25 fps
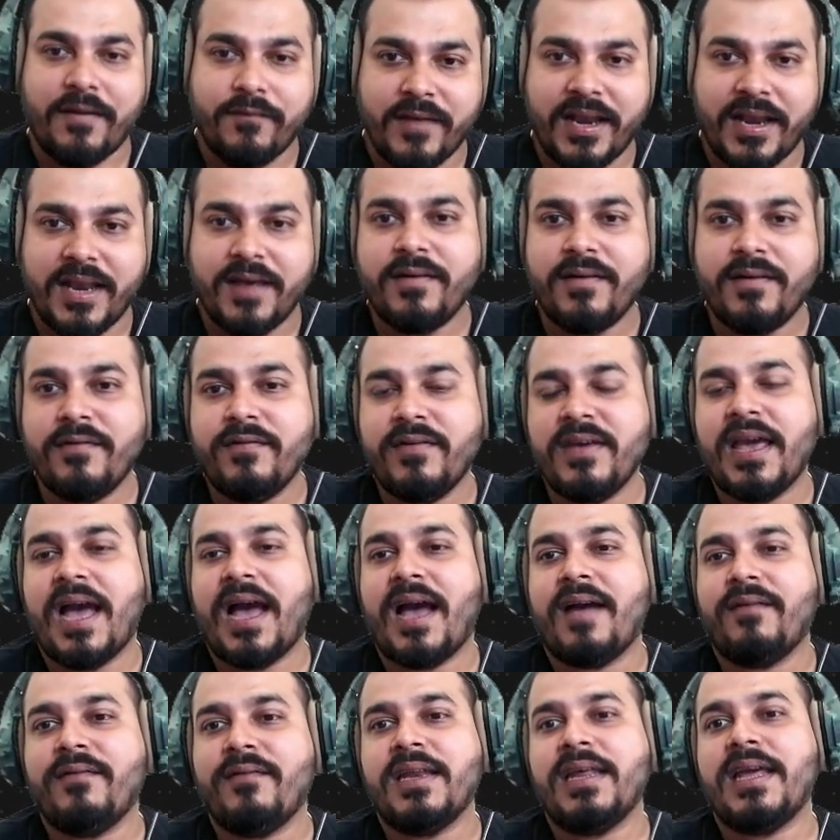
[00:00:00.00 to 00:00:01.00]
And whenever we
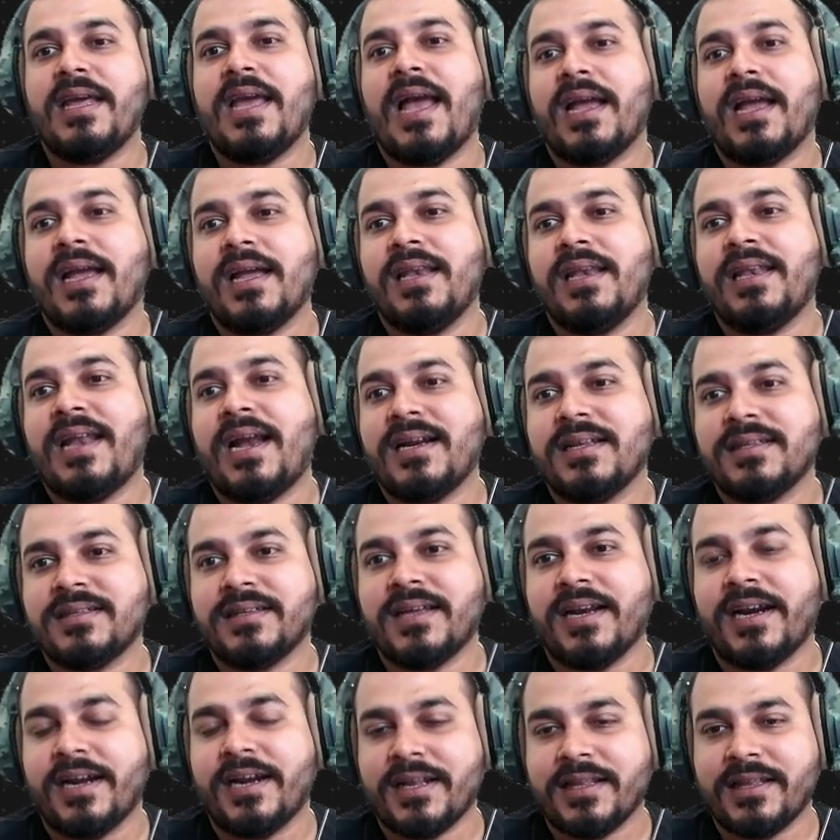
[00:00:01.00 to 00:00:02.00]
have any angle that
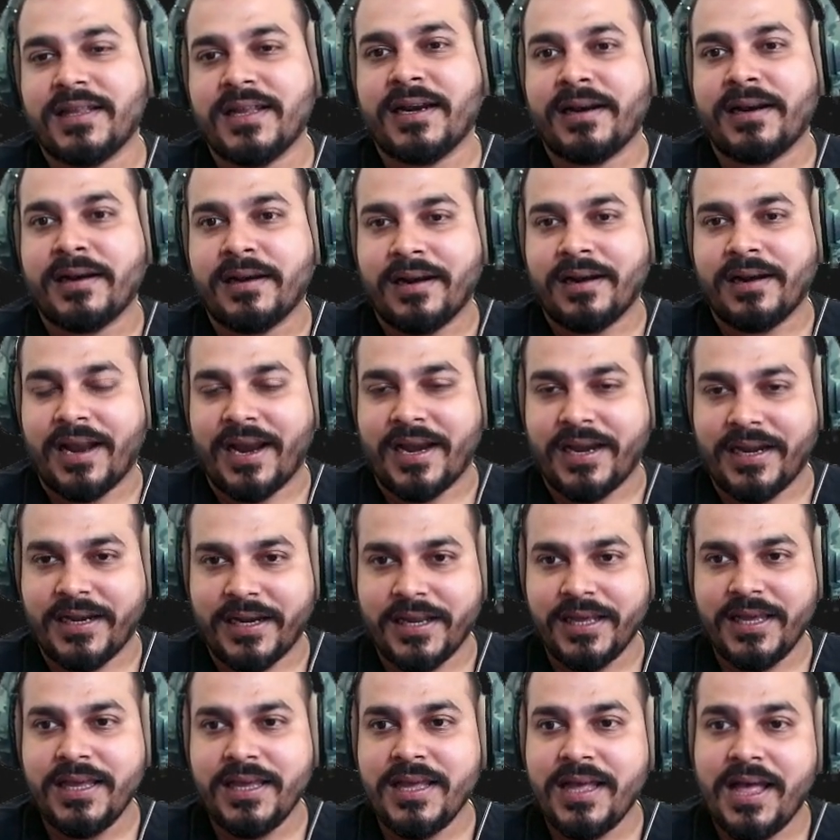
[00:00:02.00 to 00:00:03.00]
is greater than
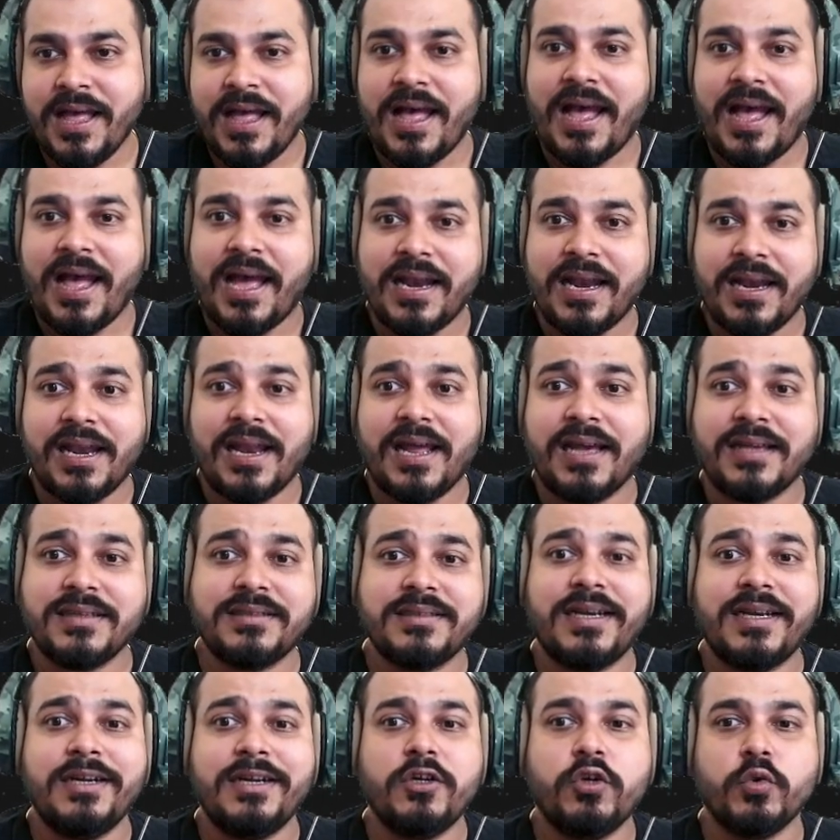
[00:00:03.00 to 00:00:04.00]
90 and
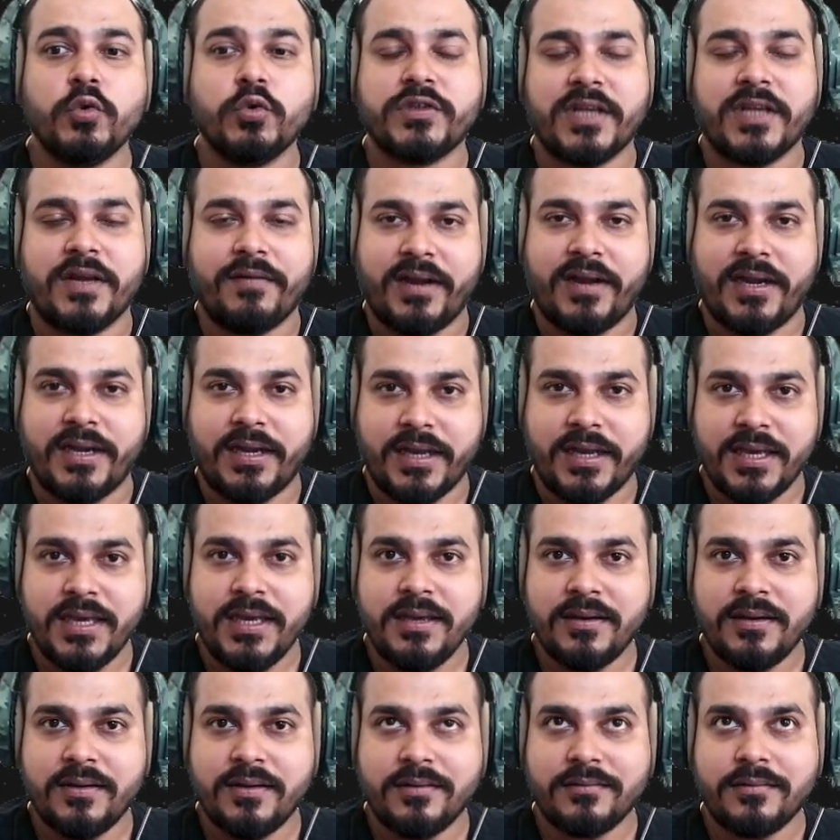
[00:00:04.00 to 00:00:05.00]
less than
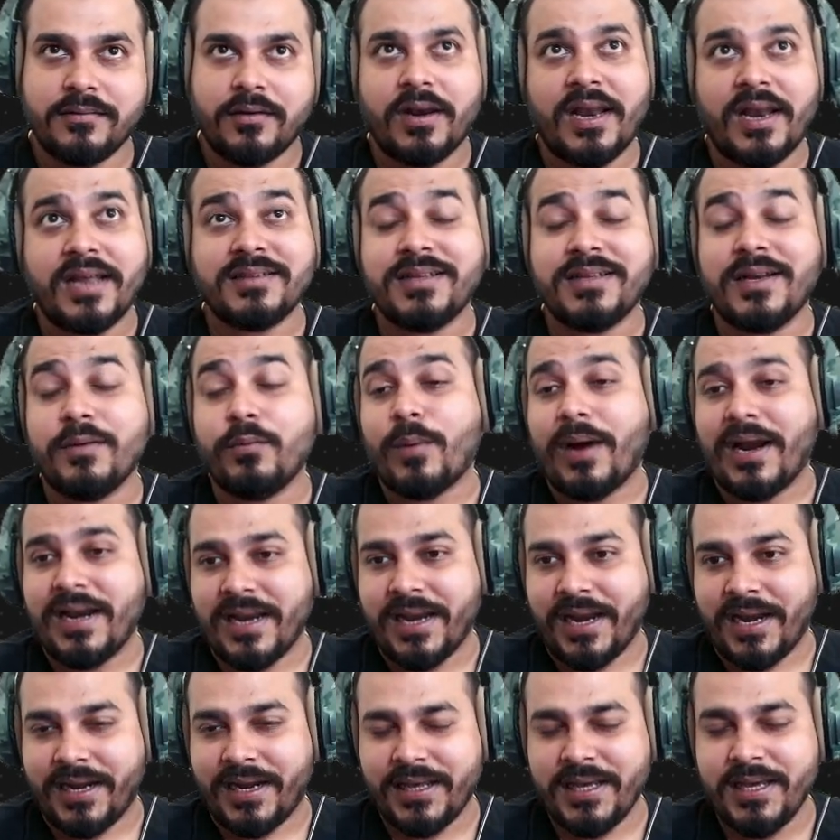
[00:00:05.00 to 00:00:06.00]
270 or less than
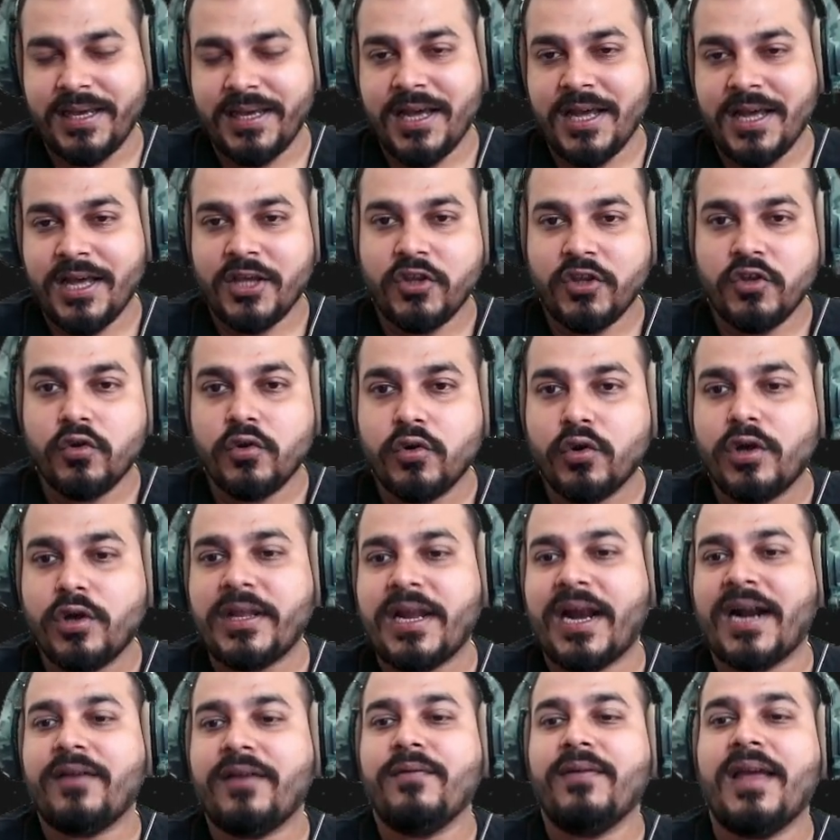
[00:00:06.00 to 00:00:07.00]
180, you
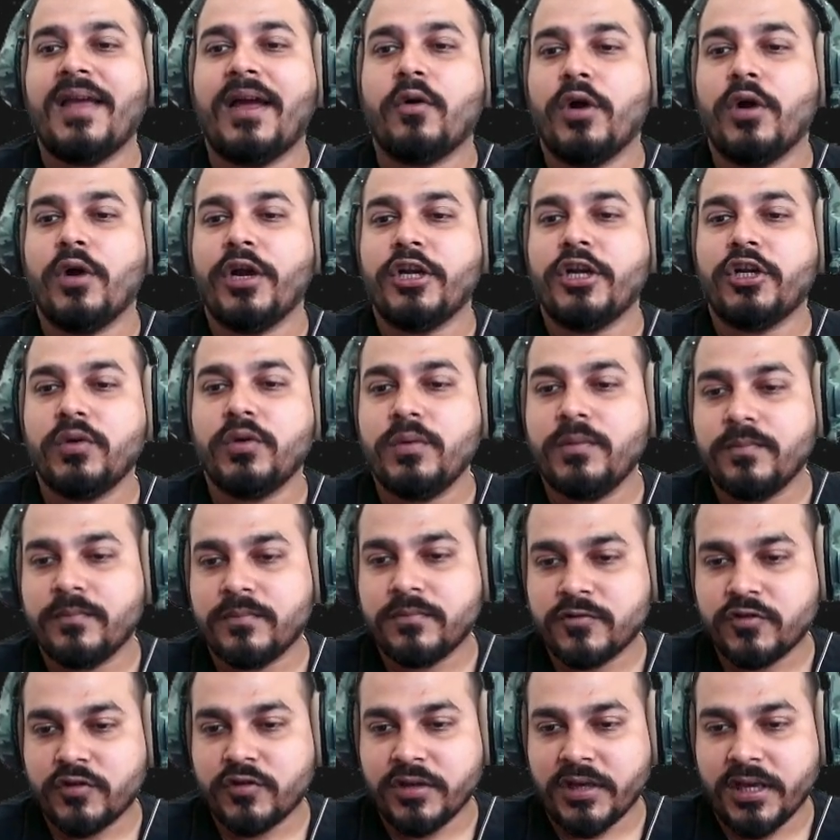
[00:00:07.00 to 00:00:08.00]
know that we are going to,
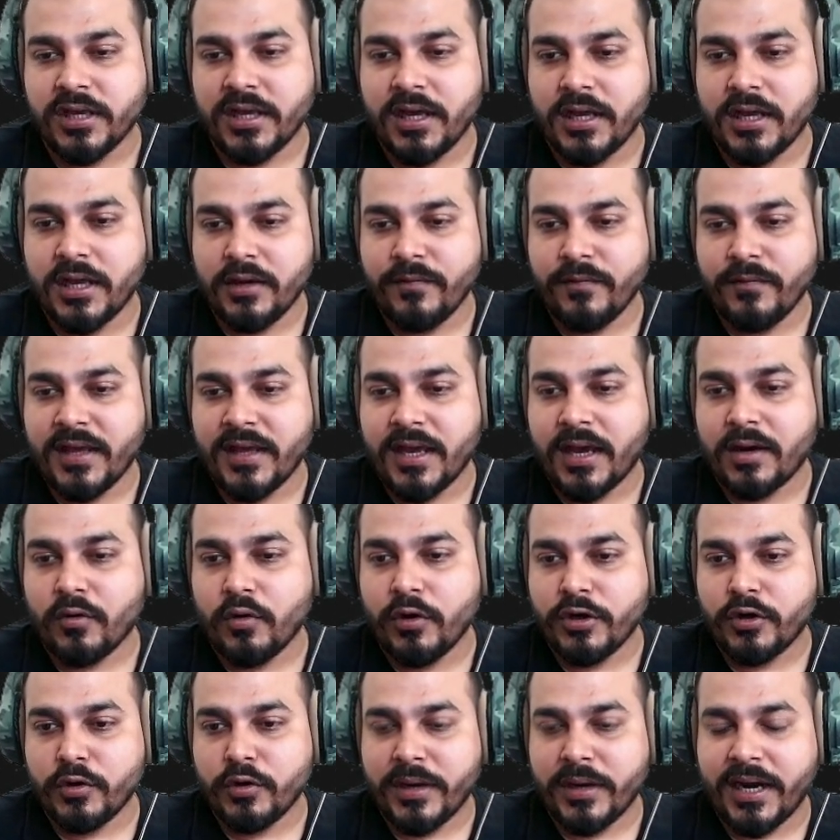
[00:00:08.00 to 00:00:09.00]
so here we are
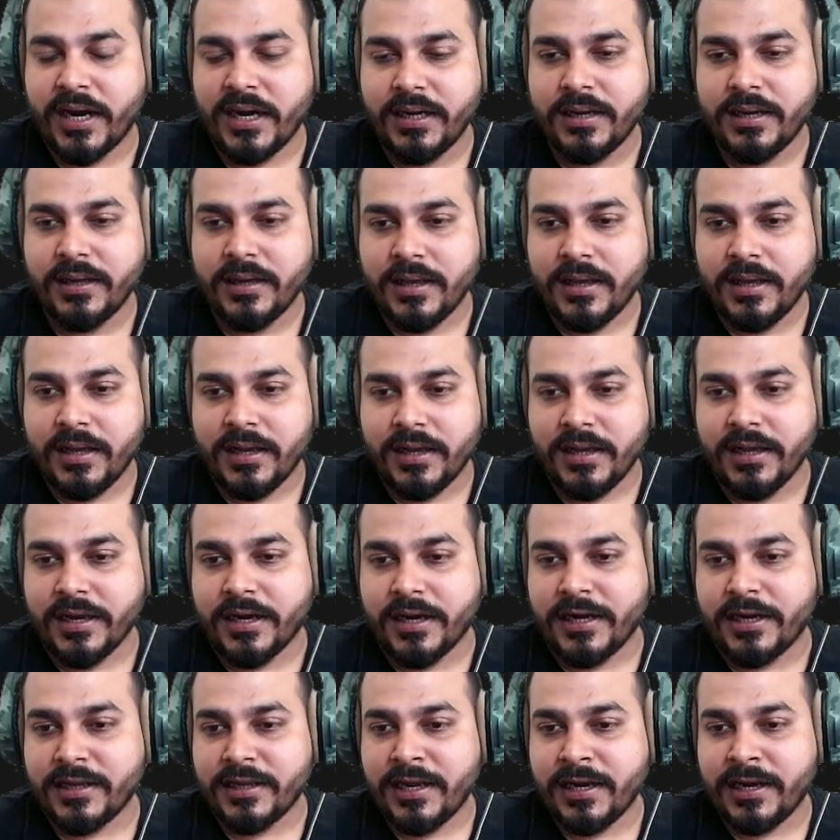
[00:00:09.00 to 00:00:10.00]
going to get
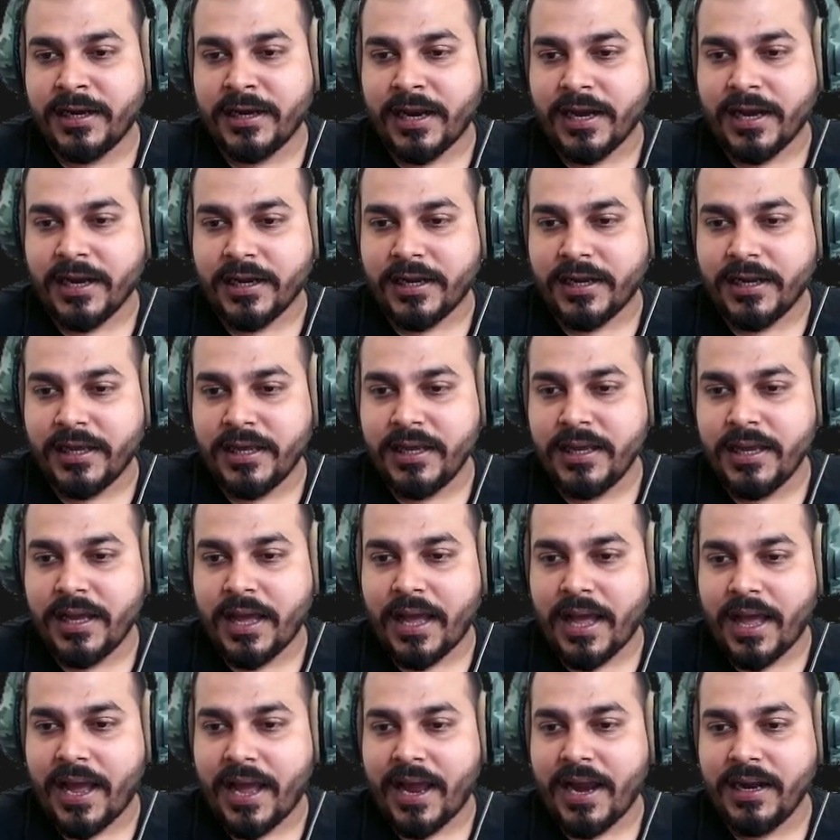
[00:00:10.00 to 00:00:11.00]
greater than 90
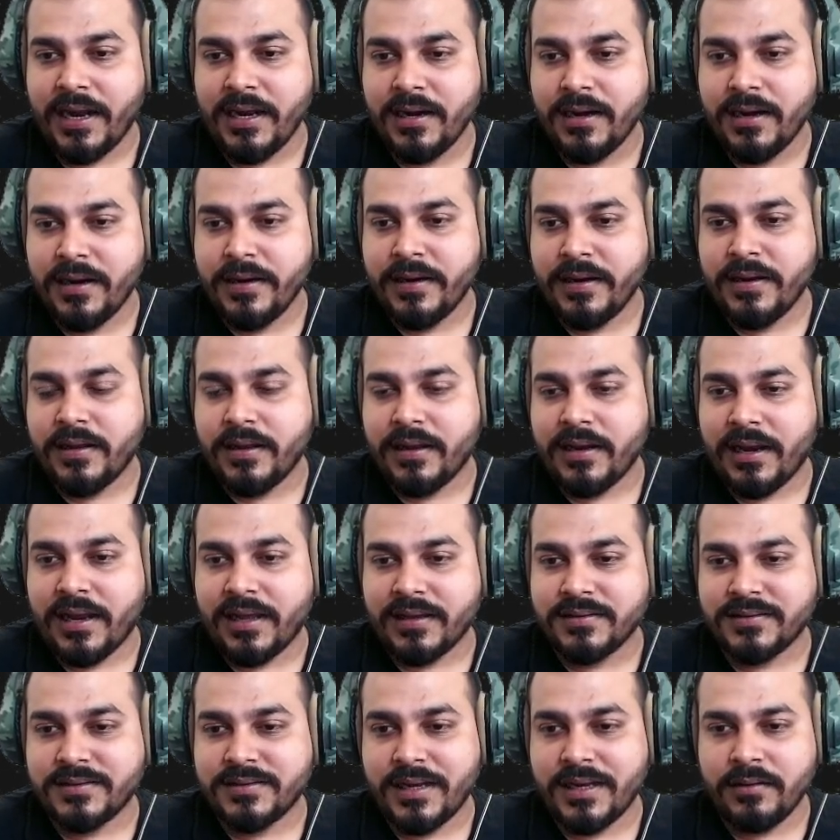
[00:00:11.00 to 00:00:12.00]
and
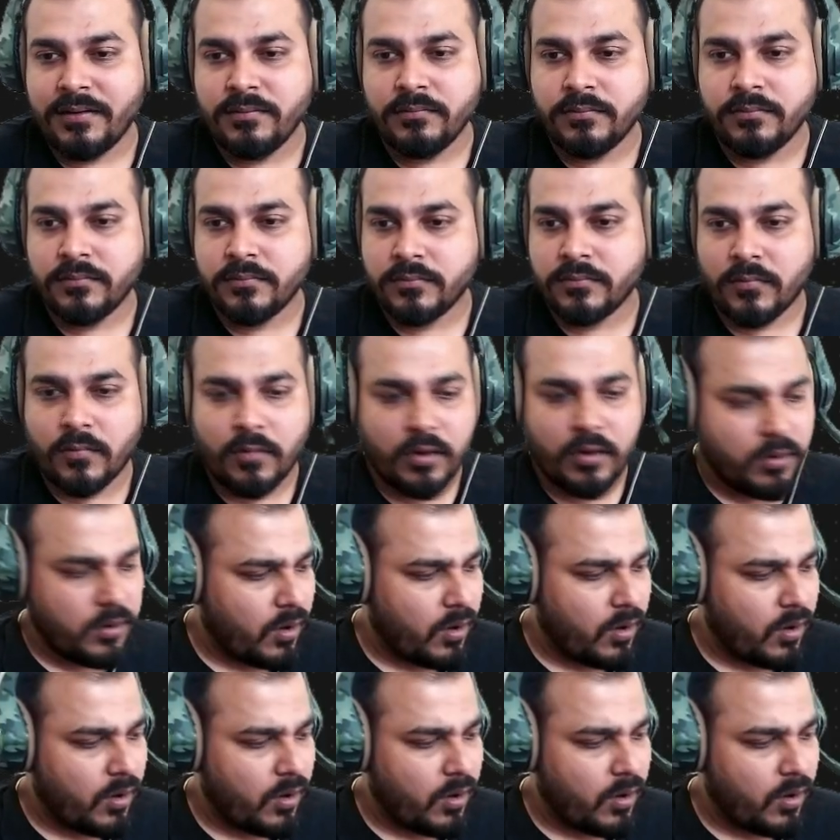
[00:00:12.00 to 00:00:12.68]
less than,